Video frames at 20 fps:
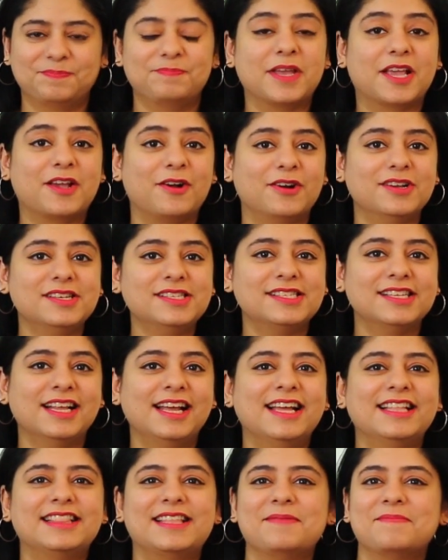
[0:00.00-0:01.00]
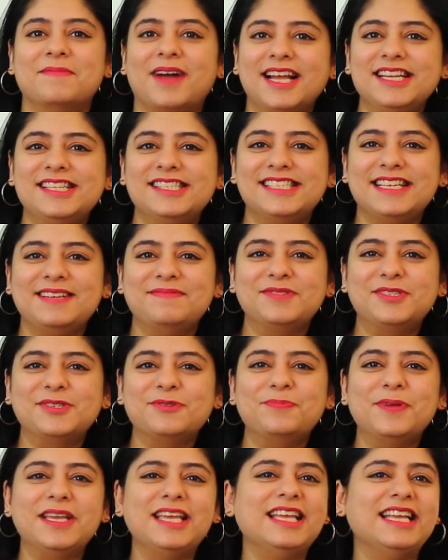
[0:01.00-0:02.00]
because they might seem
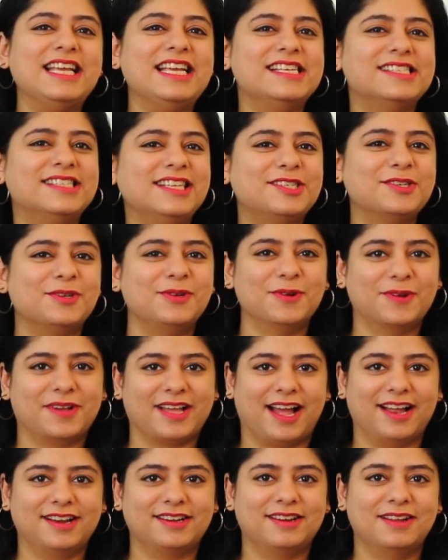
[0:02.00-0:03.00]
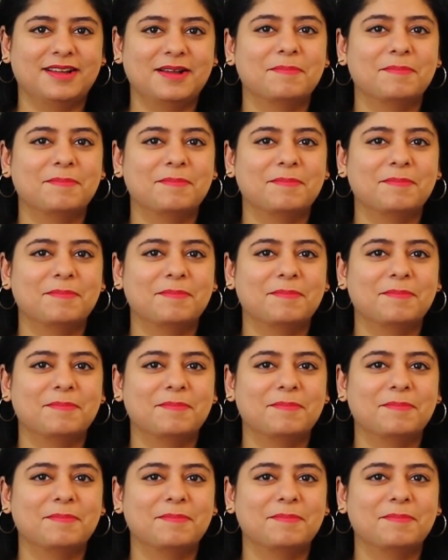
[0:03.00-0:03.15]
to be easy to look at,